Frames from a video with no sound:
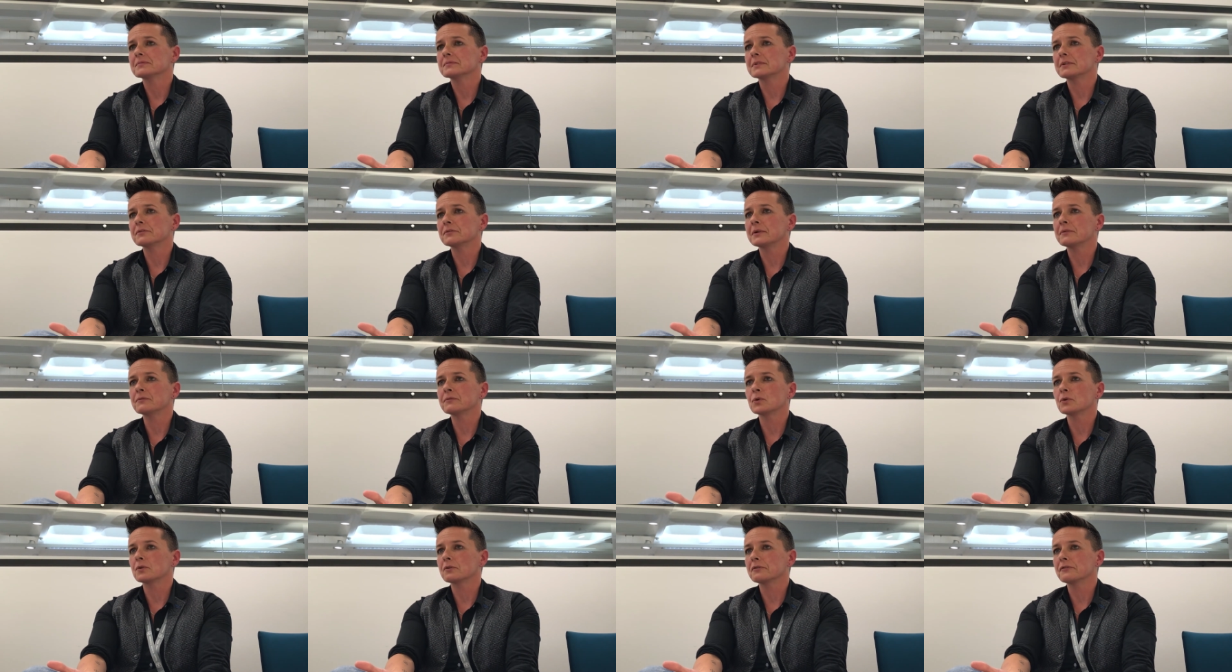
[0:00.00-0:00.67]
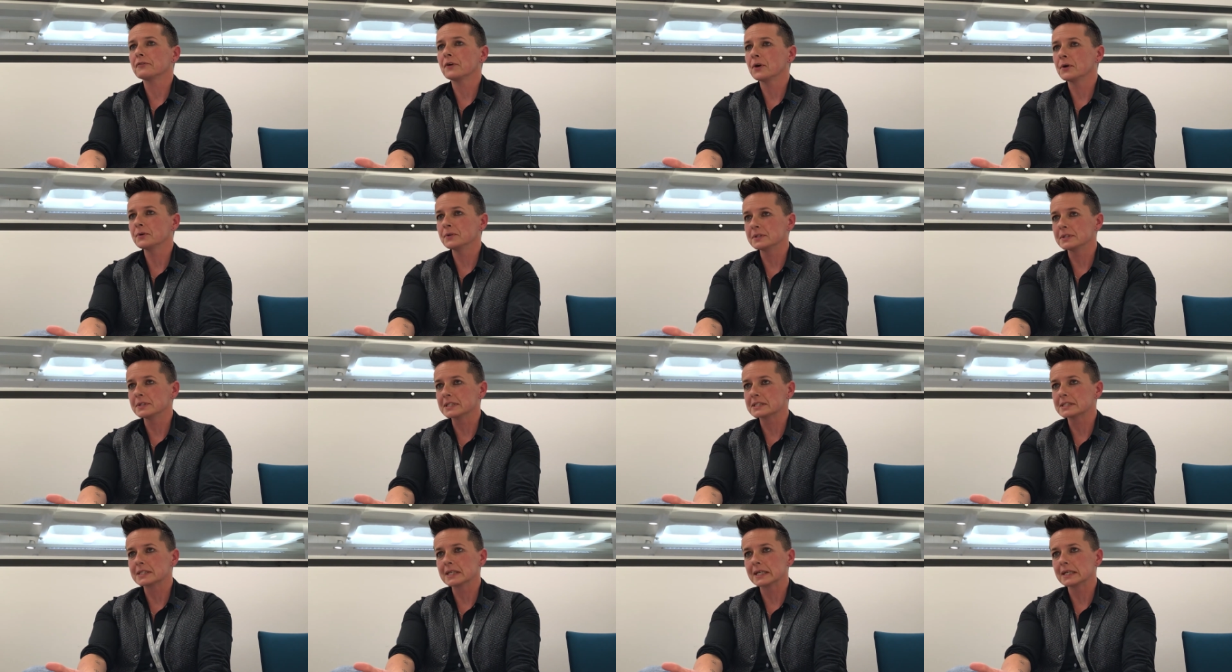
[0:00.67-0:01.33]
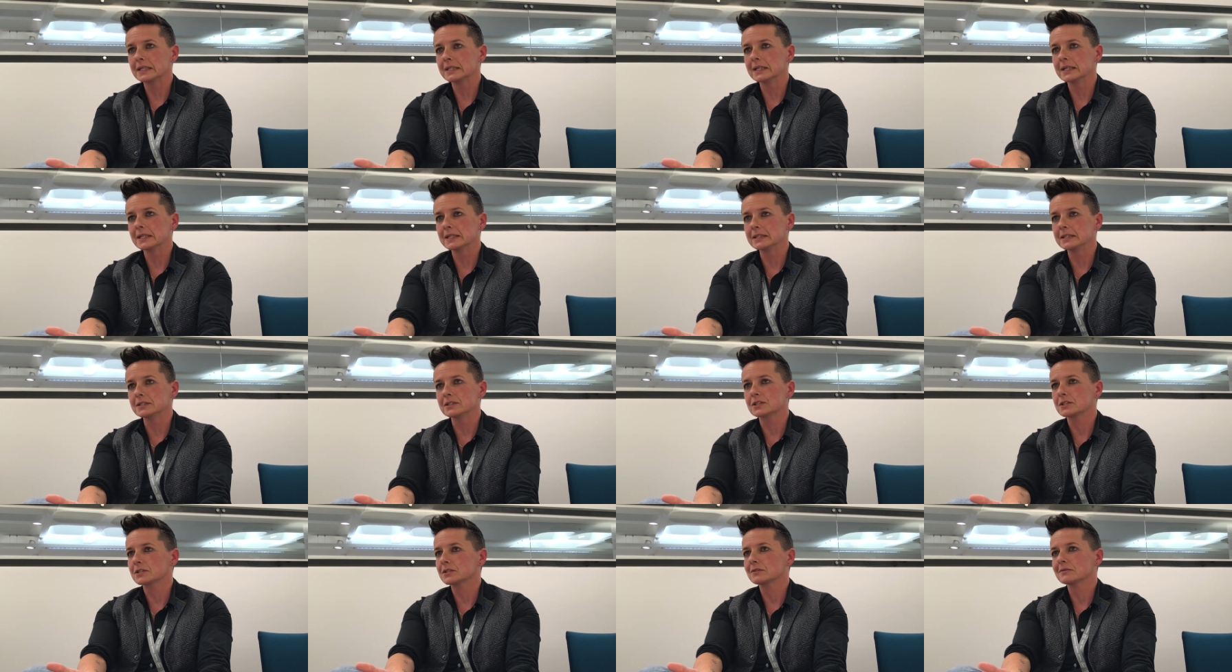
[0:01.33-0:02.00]
If you haven't got a phone in this day and
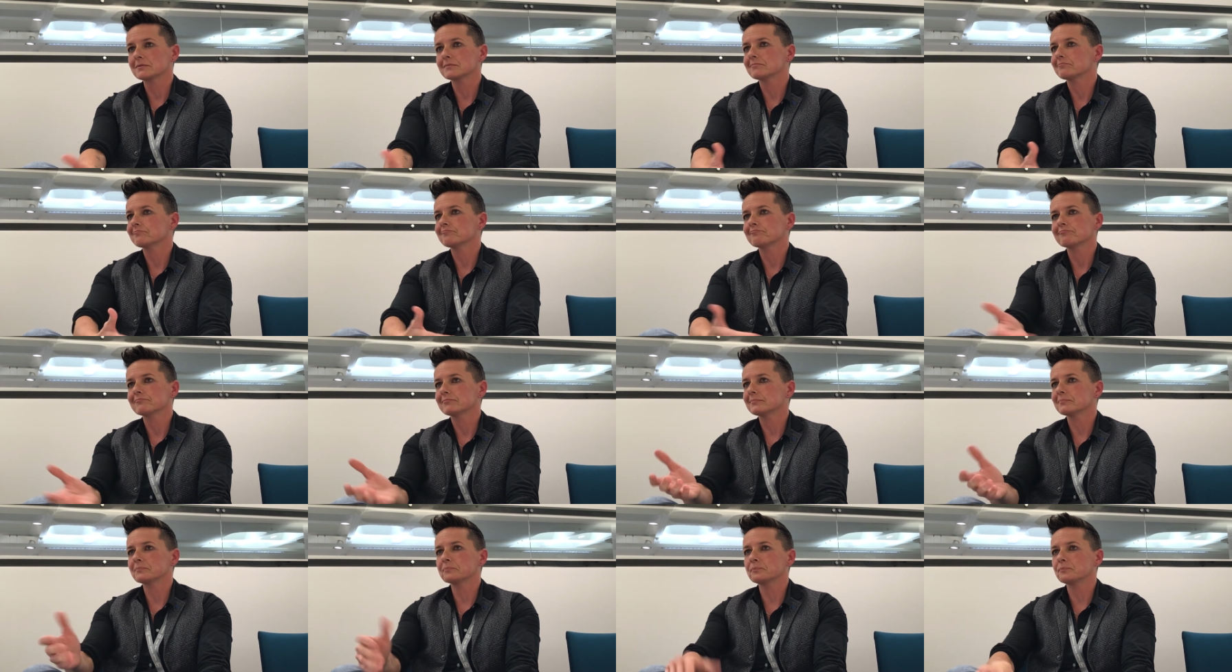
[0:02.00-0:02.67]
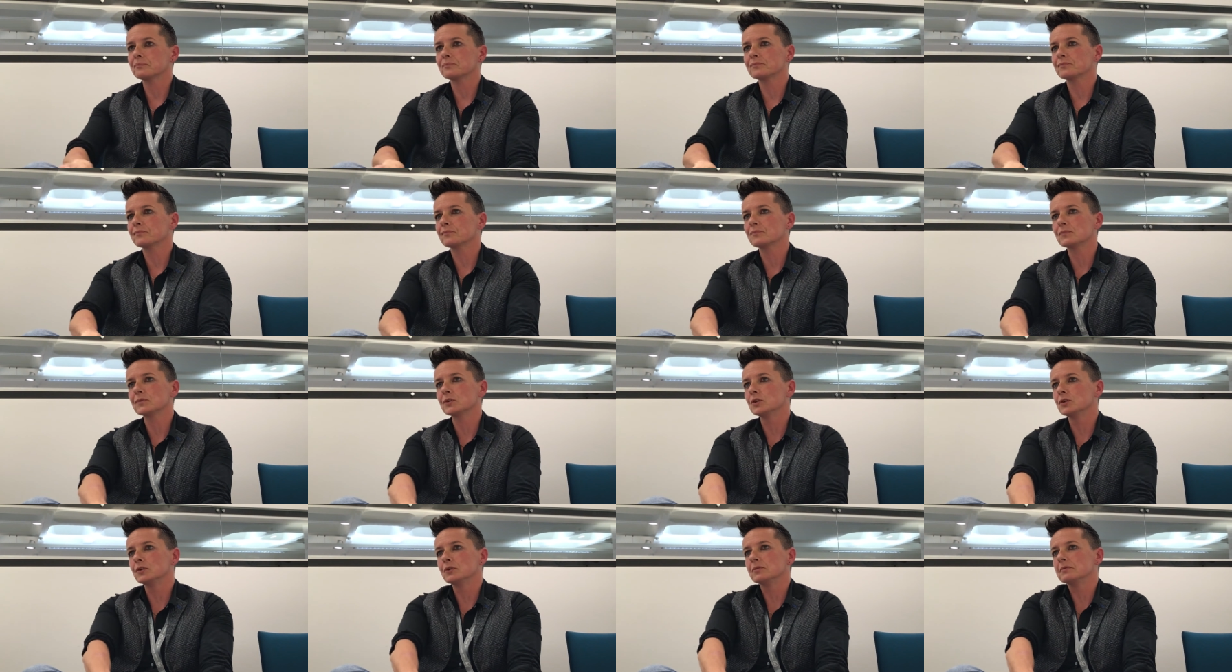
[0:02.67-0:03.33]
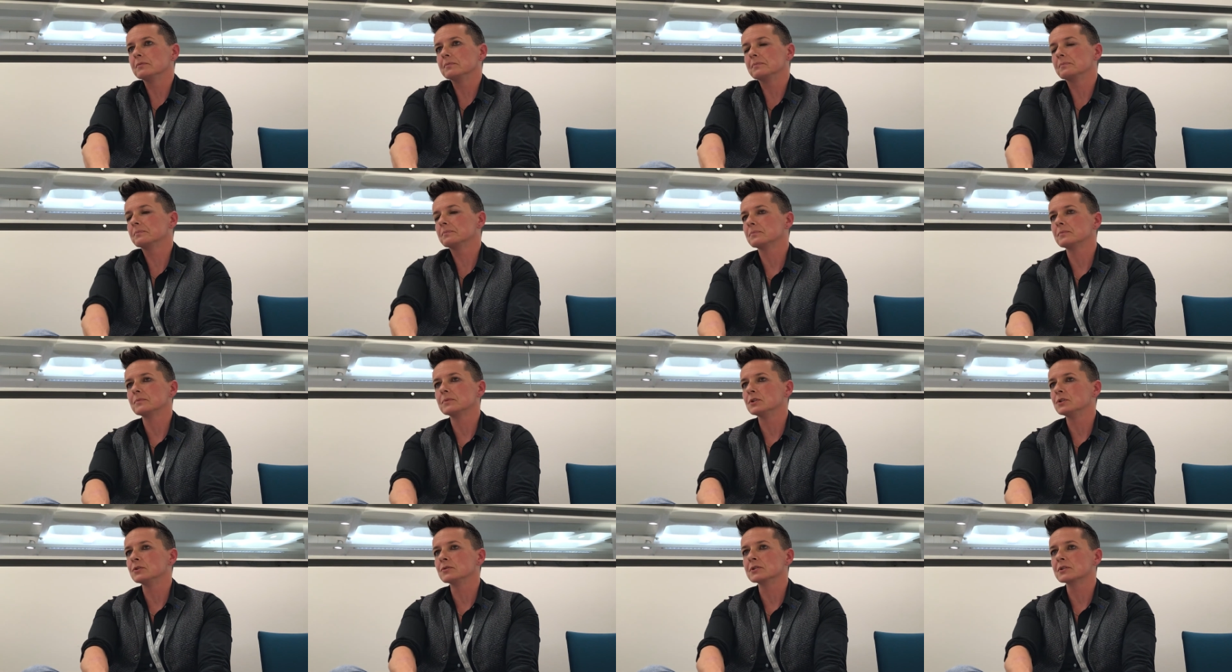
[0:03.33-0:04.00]
age, mm. you
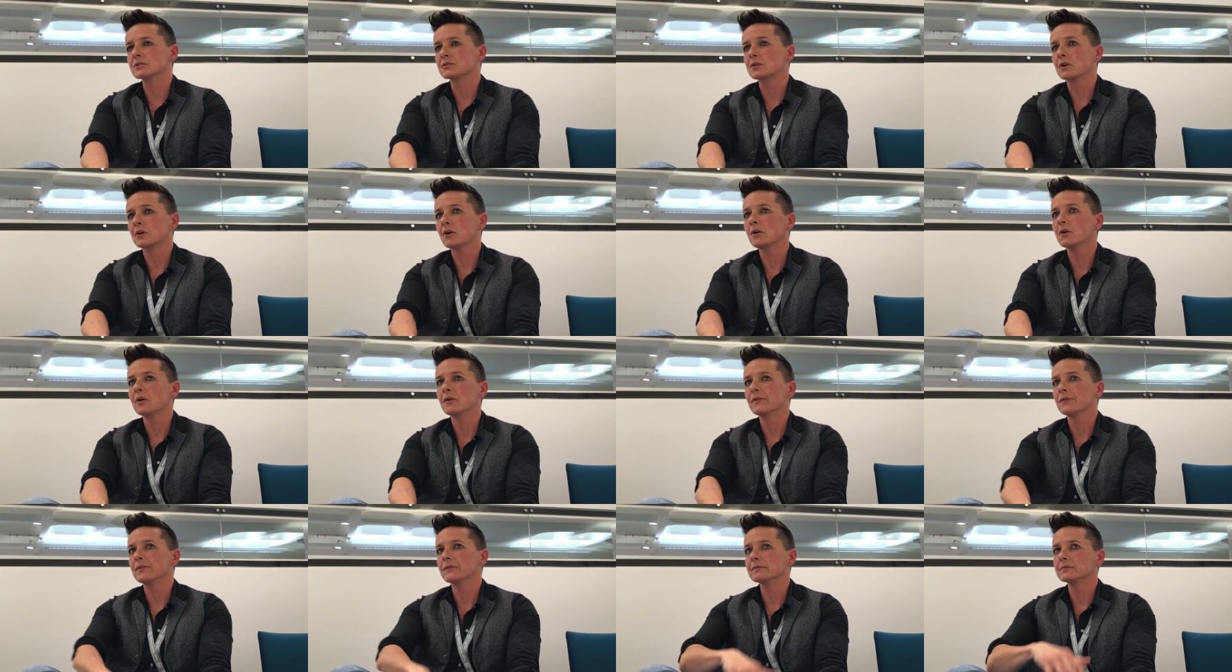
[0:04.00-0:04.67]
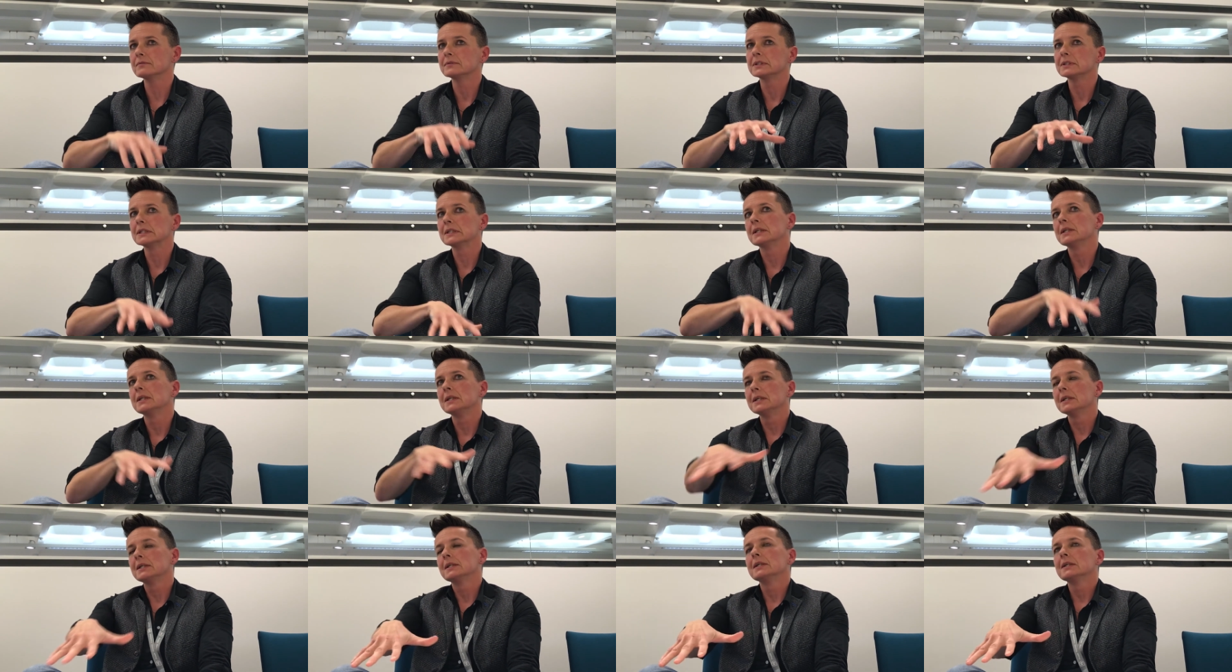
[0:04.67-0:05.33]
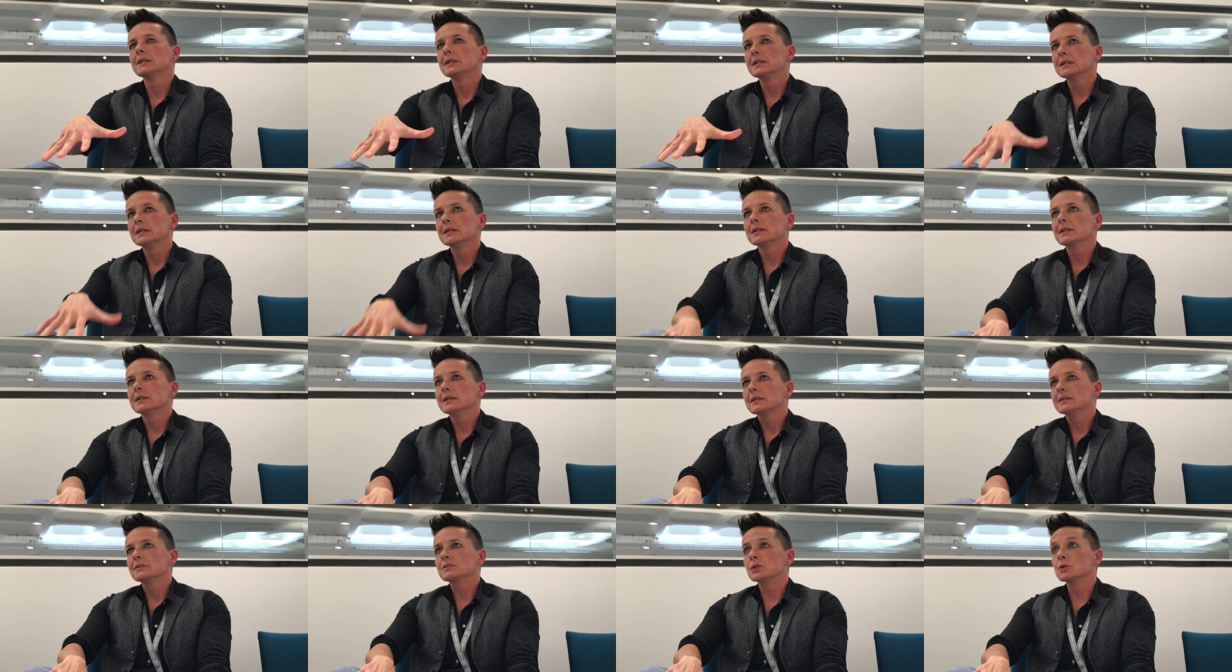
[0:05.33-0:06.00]
you just can't
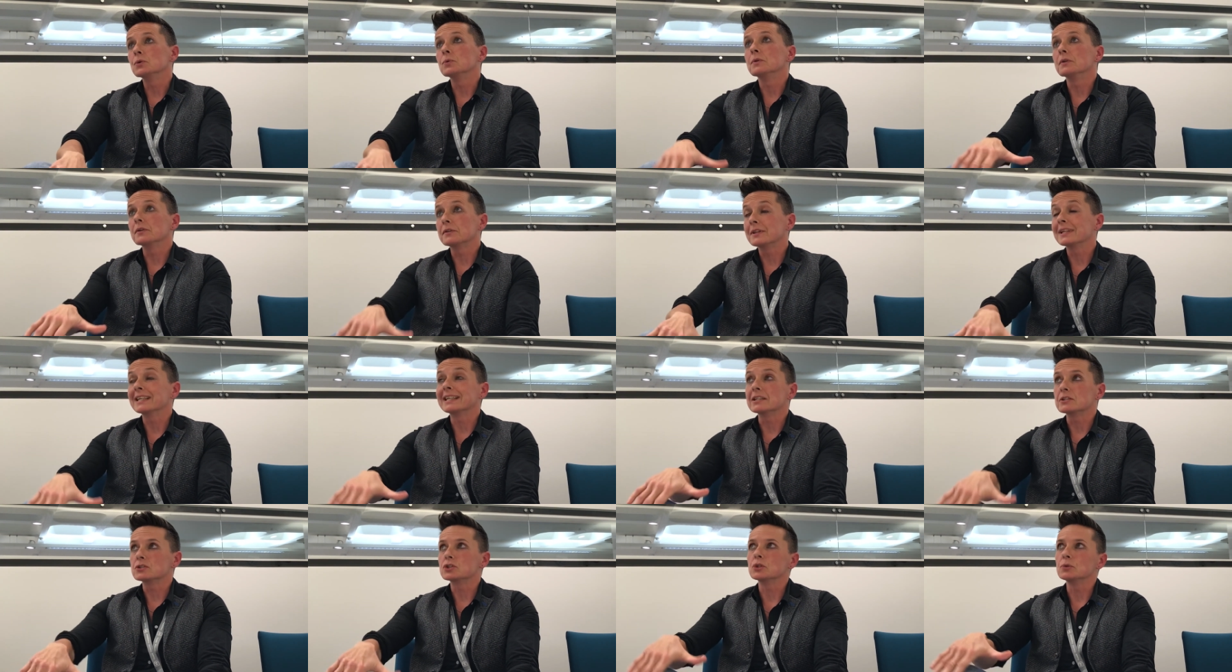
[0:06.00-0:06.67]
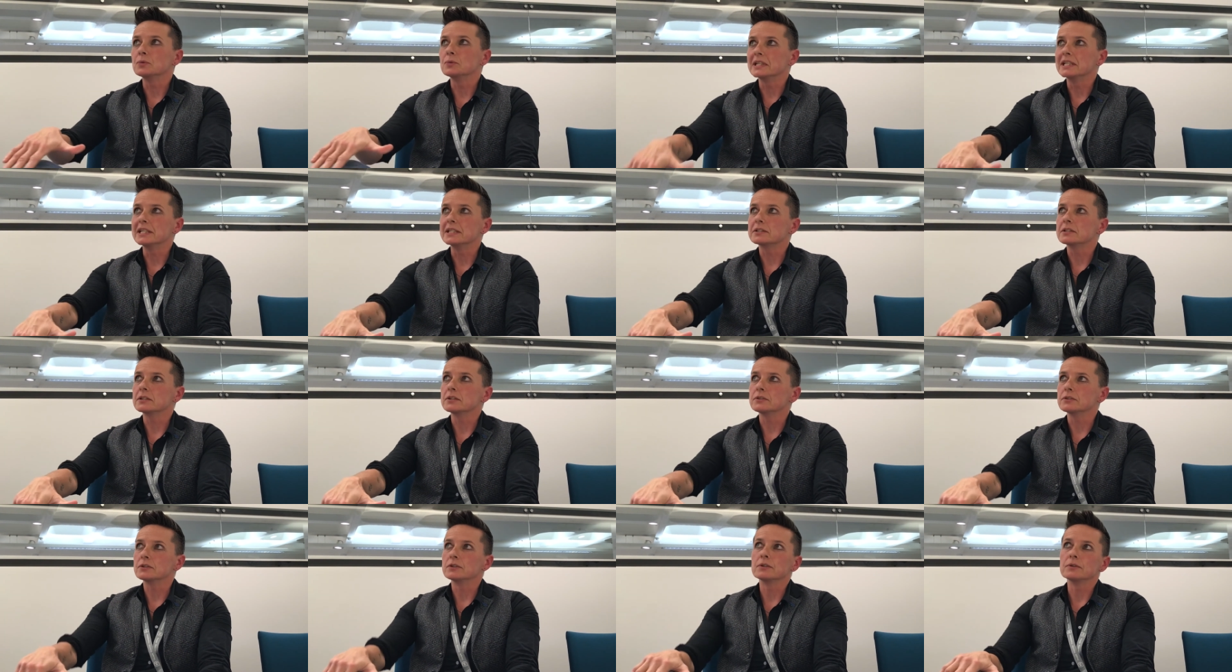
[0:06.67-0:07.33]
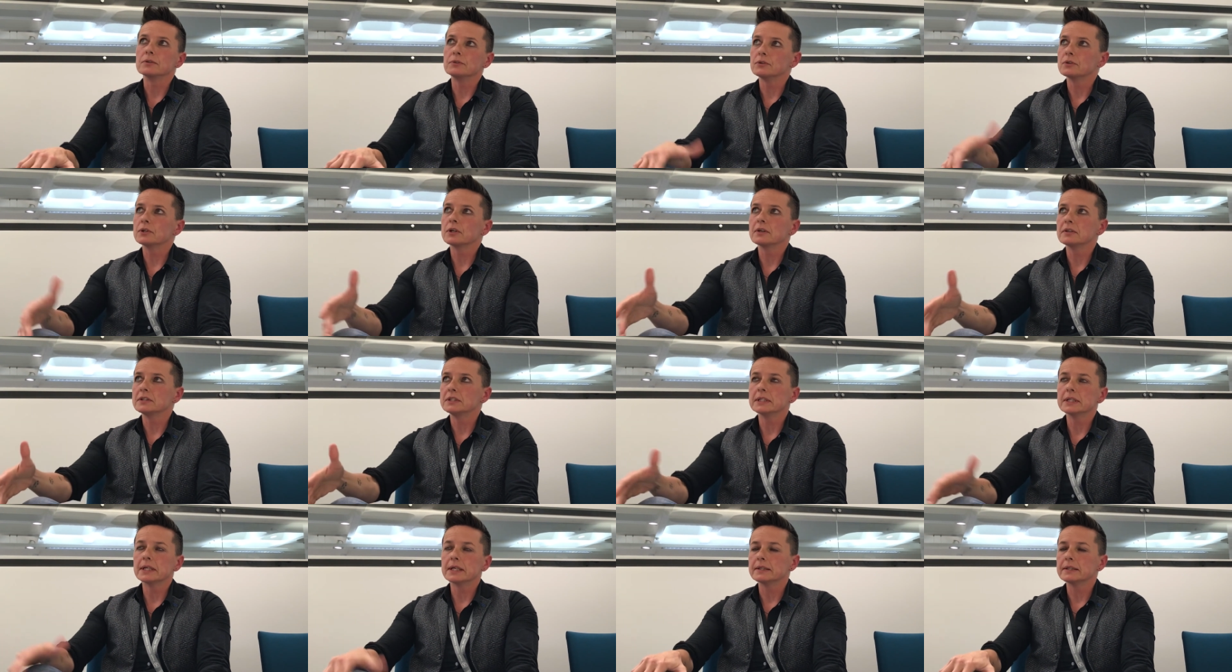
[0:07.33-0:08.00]
do the things Move you need to do. You could,
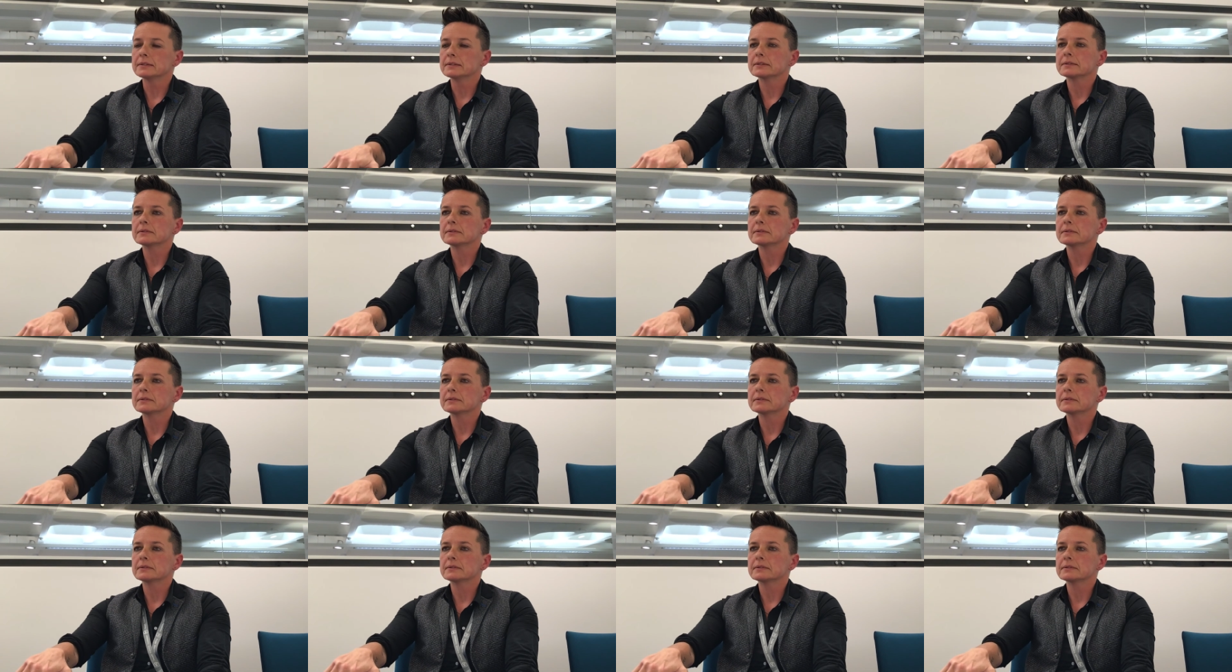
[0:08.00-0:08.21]
yeah.